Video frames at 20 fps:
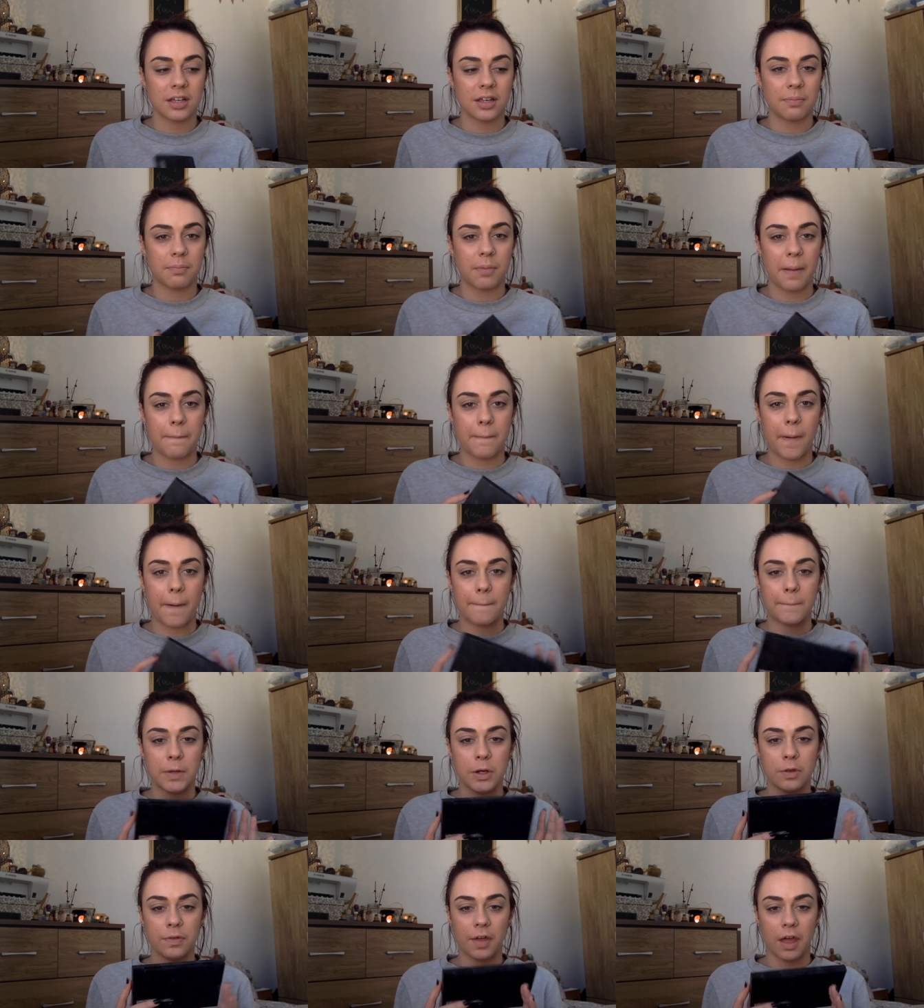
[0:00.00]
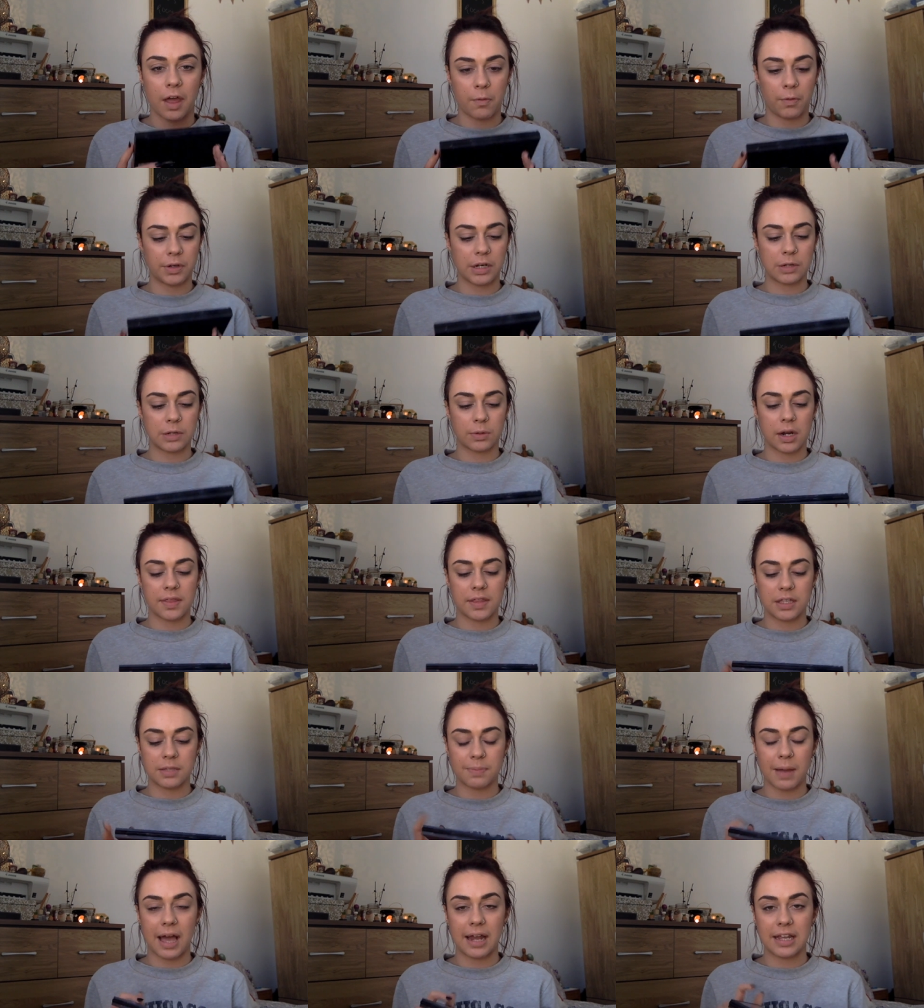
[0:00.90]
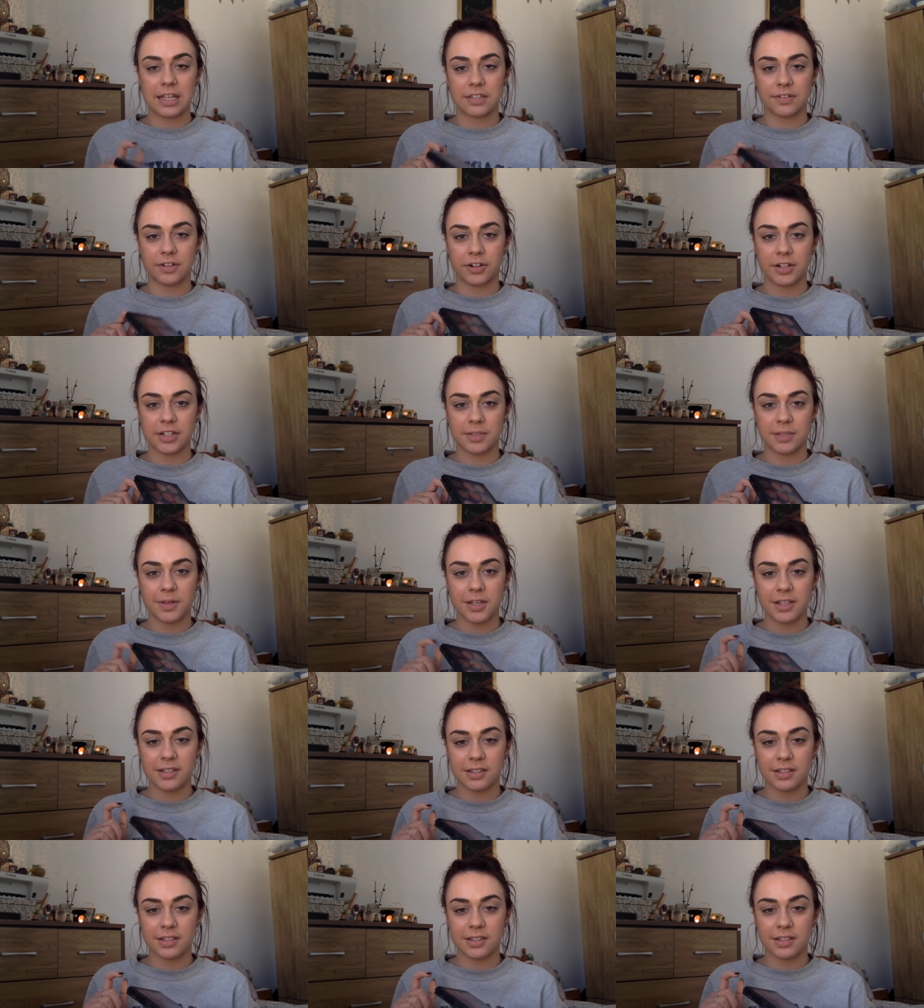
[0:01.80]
my mum knew that I wanted one of these palettes for Christmas,